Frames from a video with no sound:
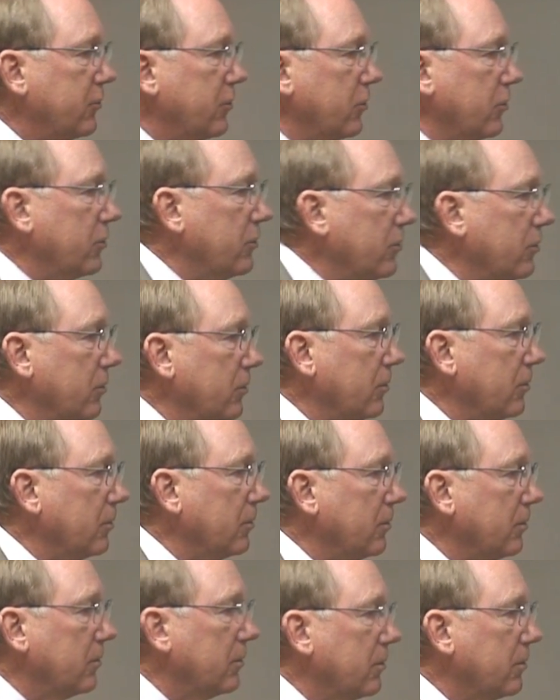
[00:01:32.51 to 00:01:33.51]

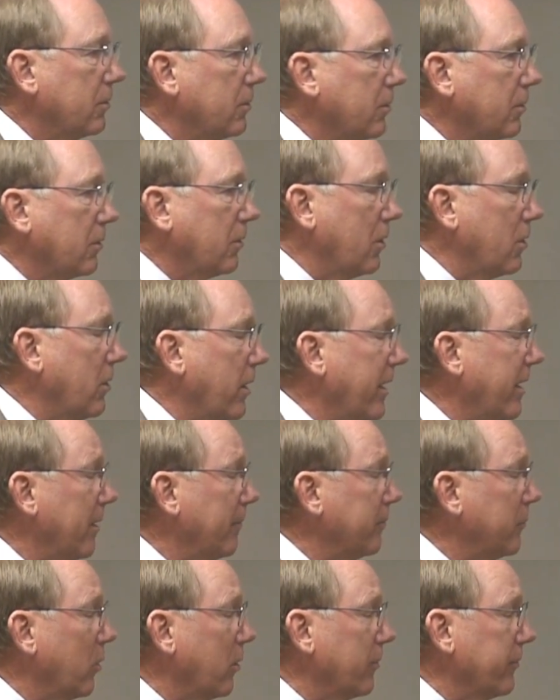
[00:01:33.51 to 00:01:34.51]
to
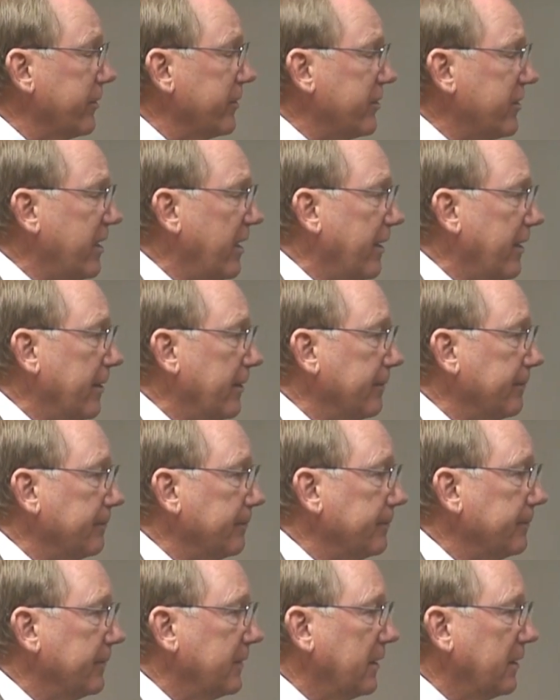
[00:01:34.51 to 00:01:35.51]
help grow this
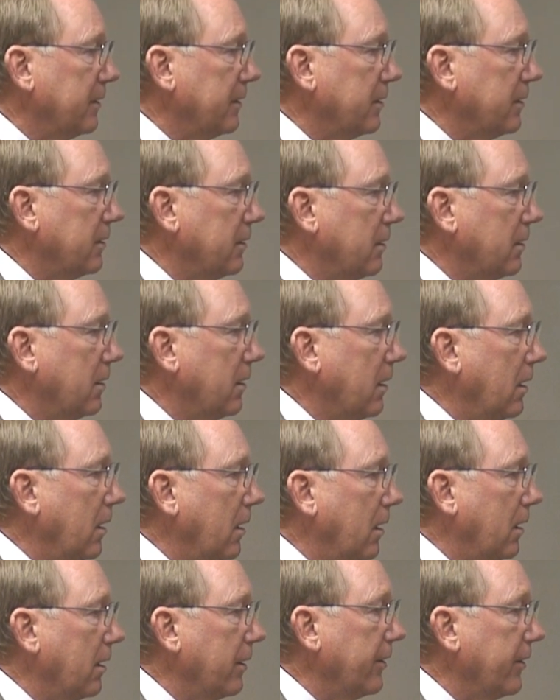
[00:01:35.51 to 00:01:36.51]

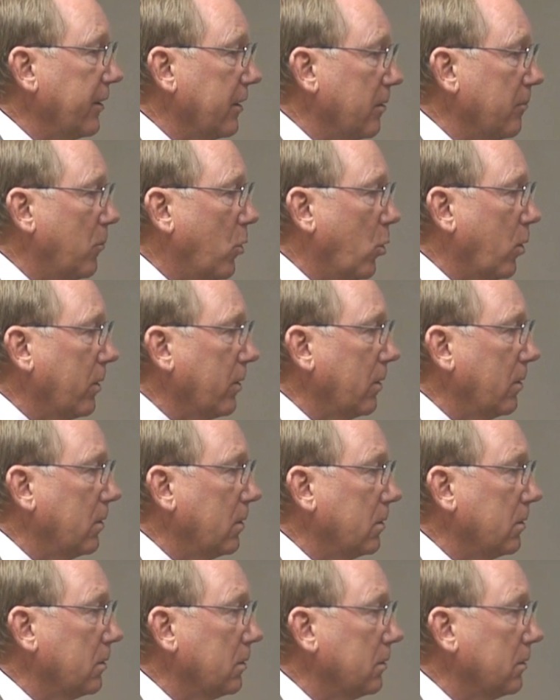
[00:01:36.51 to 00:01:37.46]
town in a moral